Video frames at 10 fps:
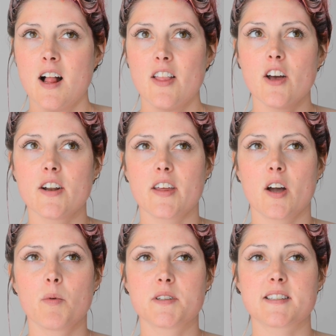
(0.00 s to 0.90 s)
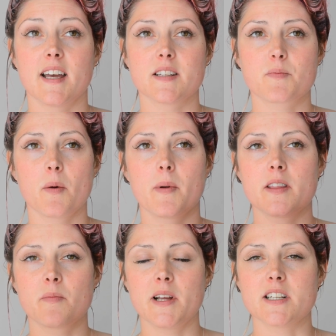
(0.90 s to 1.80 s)
The only thing I would say is probably
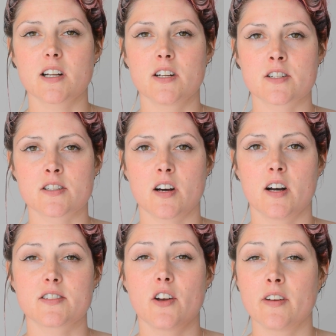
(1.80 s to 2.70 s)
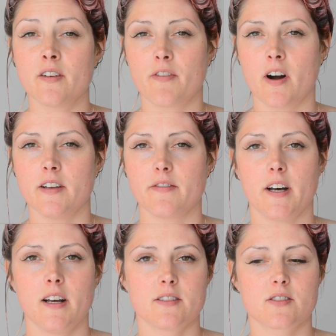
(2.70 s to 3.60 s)
the Bleach London dye is only a
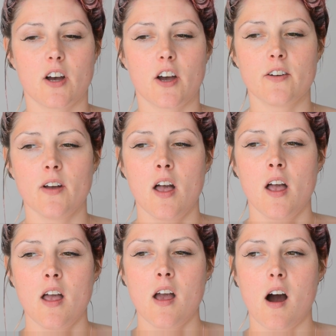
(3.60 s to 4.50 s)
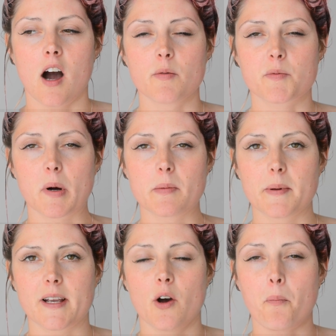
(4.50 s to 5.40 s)
£5, so I would
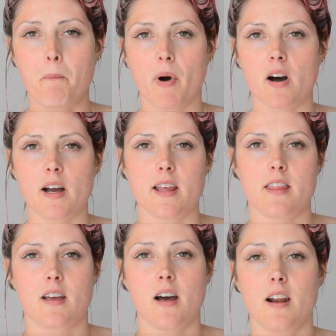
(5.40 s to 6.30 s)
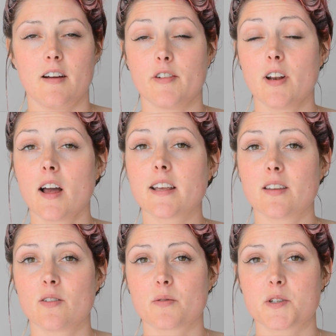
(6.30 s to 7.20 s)
probably go and buy the colour if you like
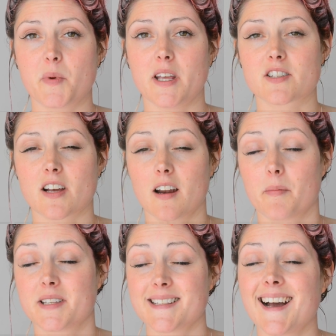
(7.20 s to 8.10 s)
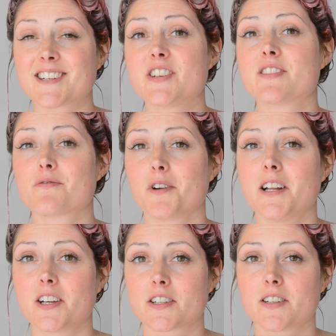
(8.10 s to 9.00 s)
the awkward peach colour, because it actually is a
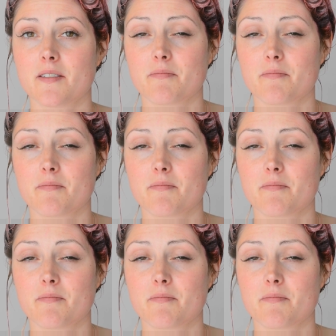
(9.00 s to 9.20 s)
really good